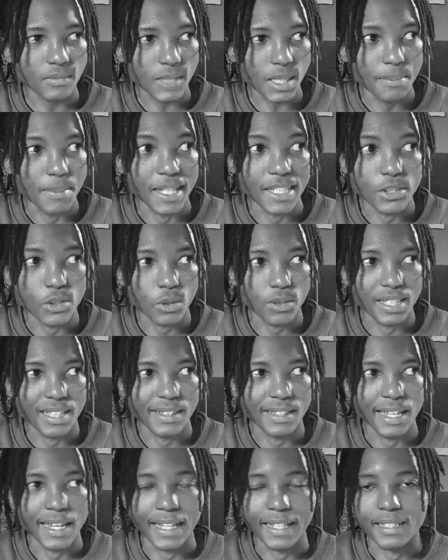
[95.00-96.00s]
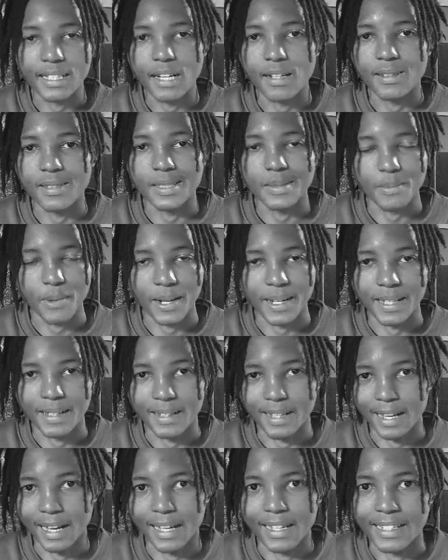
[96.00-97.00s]
make sure that they are spreading
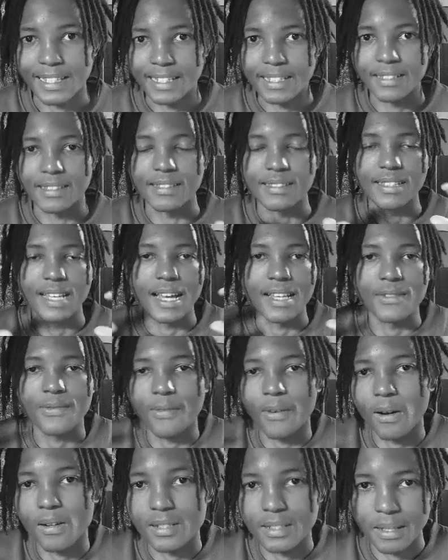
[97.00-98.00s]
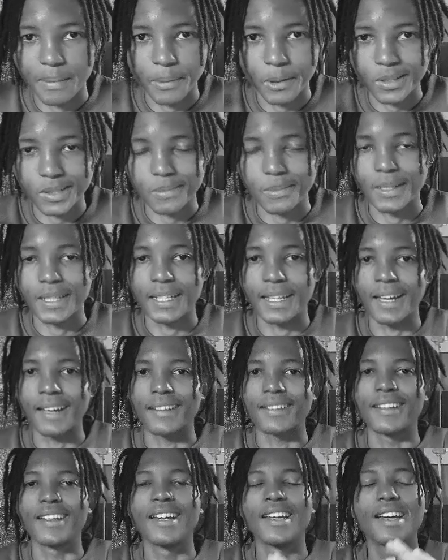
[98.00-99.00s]
the ideas as far as they possibly
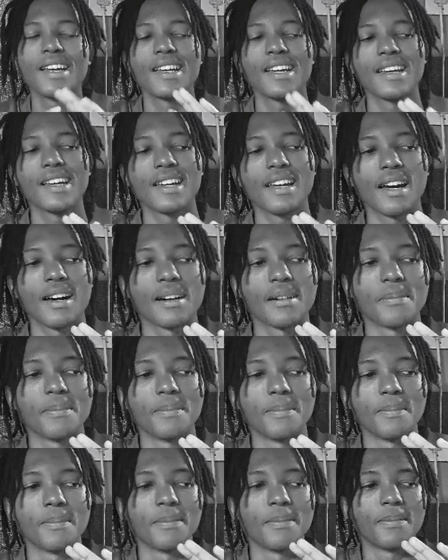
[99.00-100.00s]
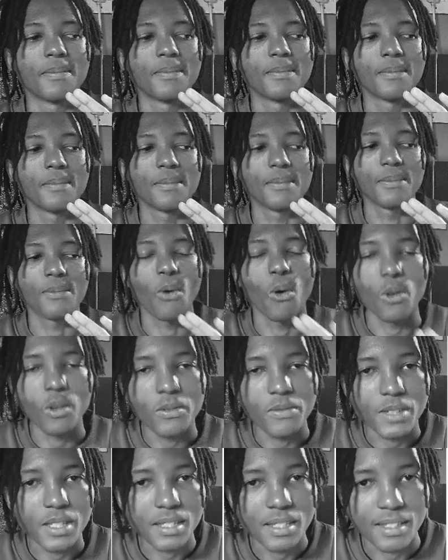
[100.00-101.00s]
can. Um, all of
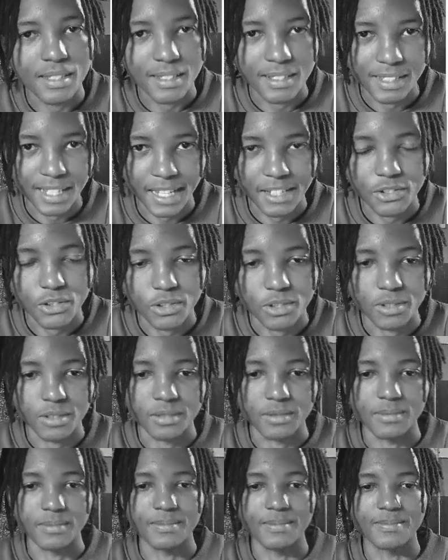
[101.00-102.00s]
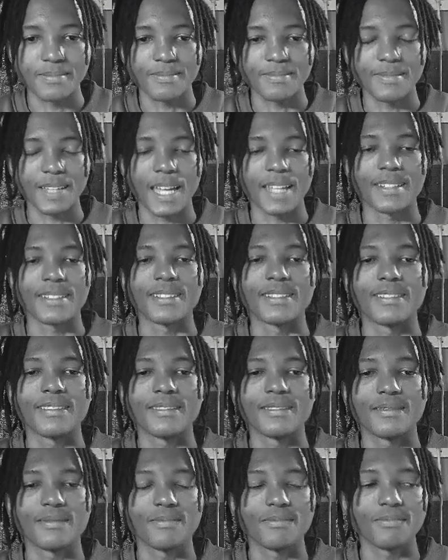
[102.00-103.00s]
this is intentional, and
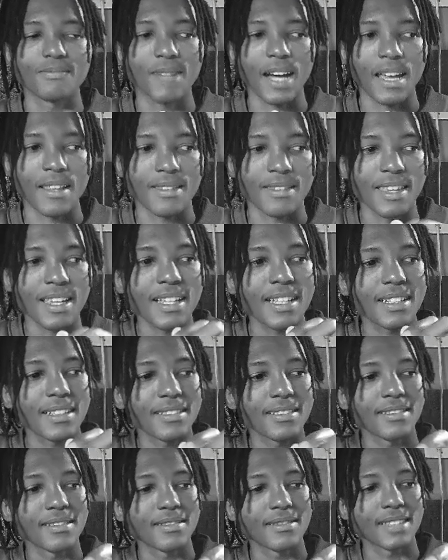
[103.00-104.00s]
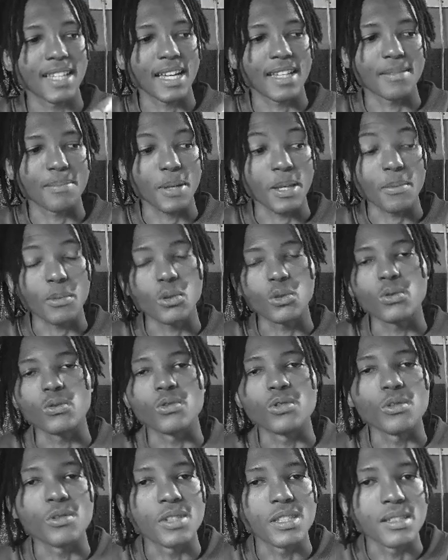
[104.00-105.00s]
I think that people who
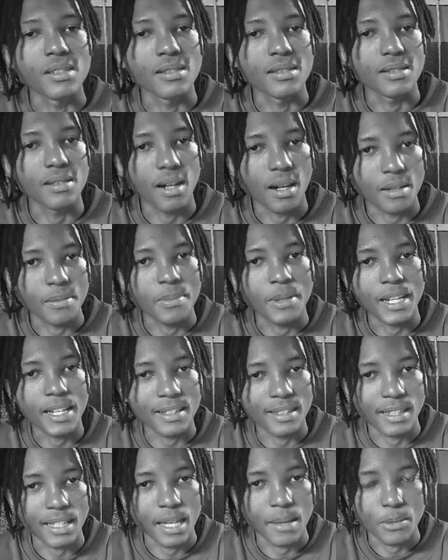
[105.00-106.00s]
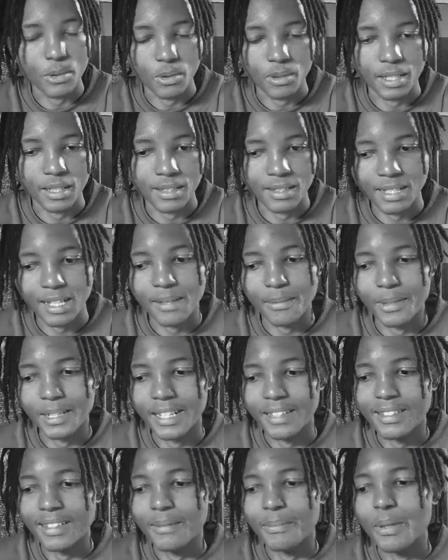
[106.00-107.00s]
do this are playing the game to an extent, but I
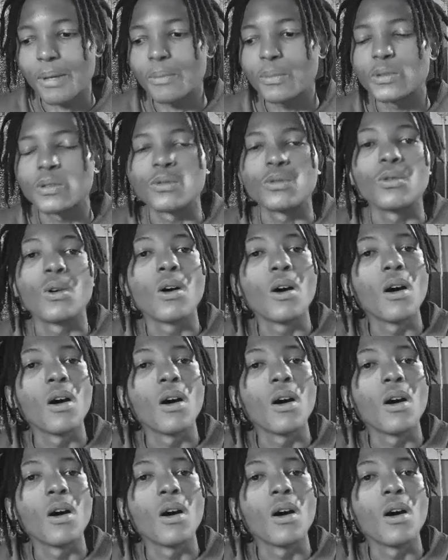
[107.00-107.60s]
think people who